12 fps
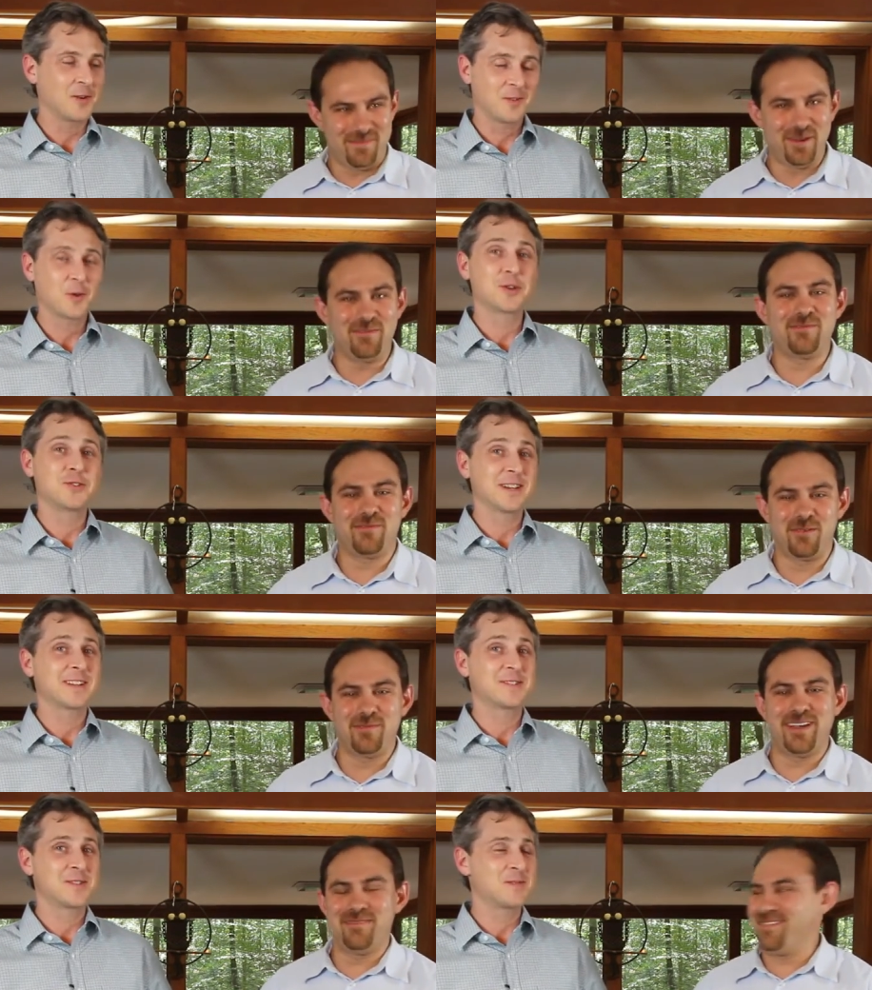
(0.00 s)
Speaker 1: But, or
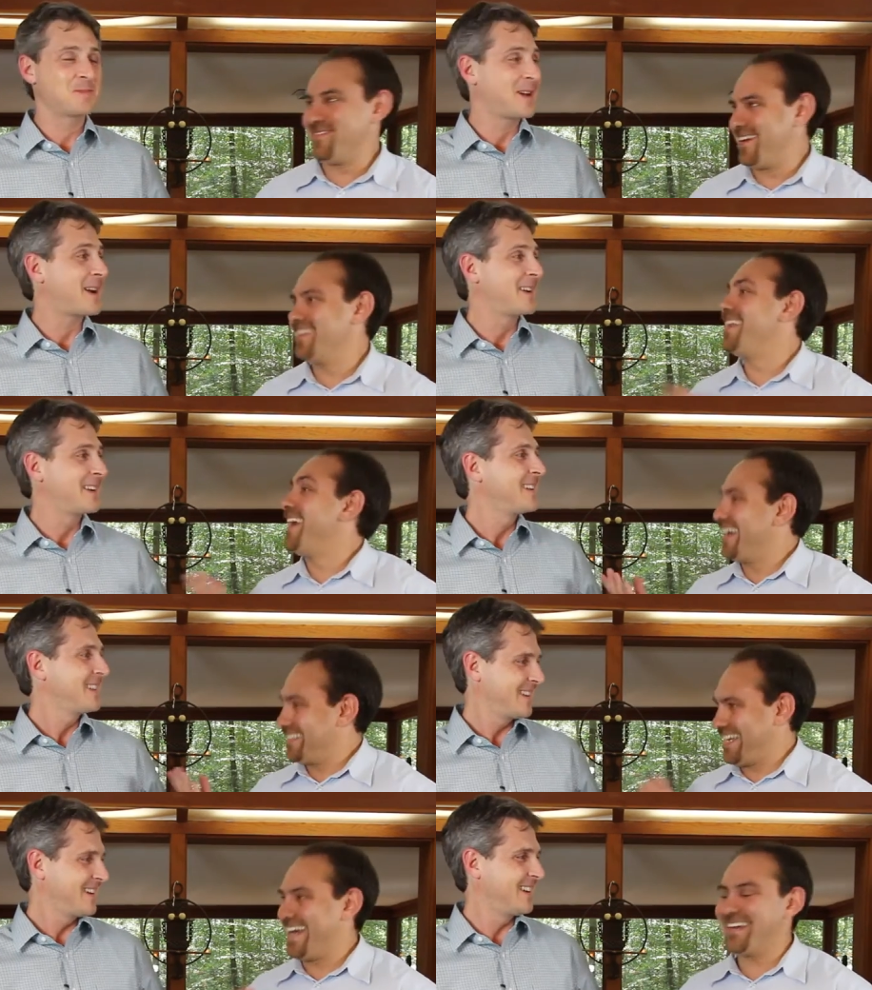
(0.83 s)
chicken soup. Yeah. Yeah,
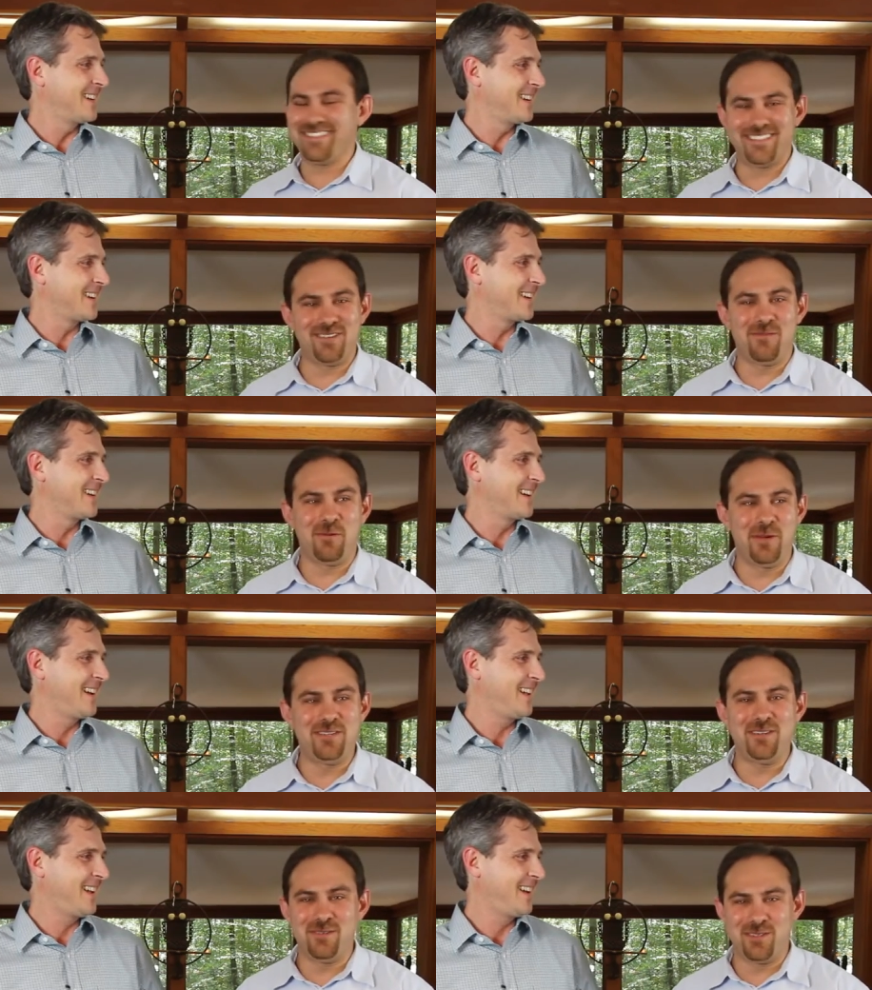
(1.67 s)
exactly. so what we
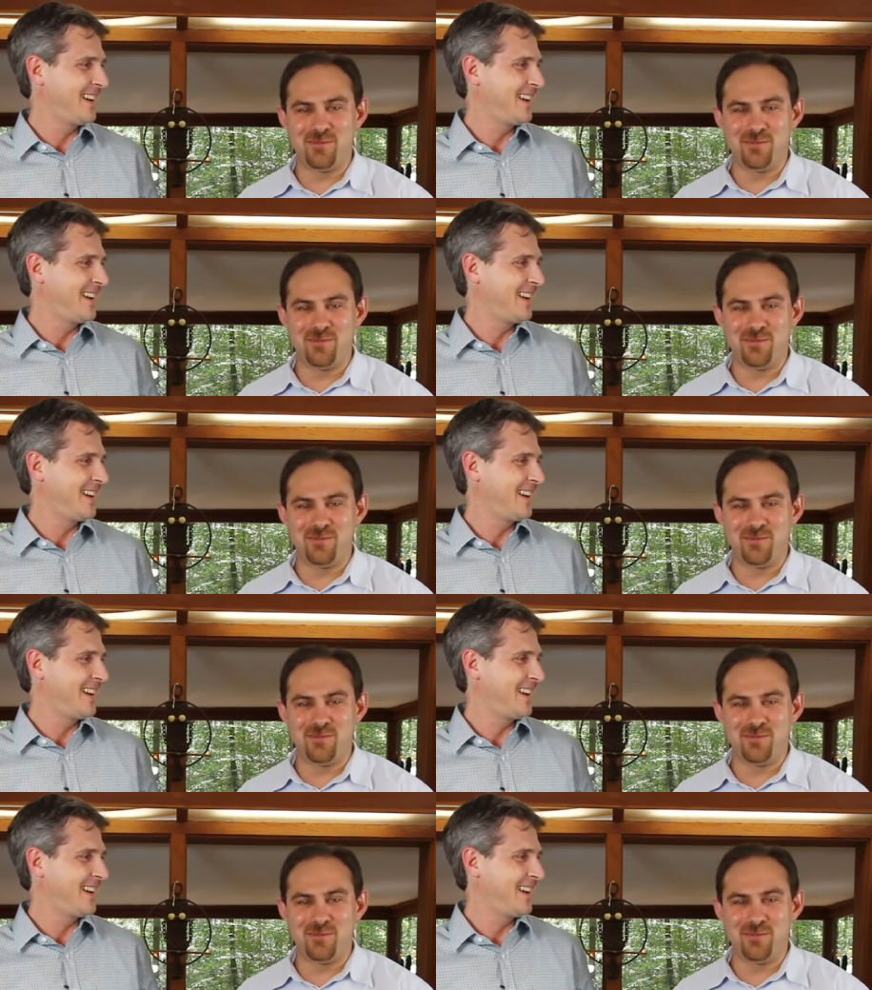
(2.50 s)
do is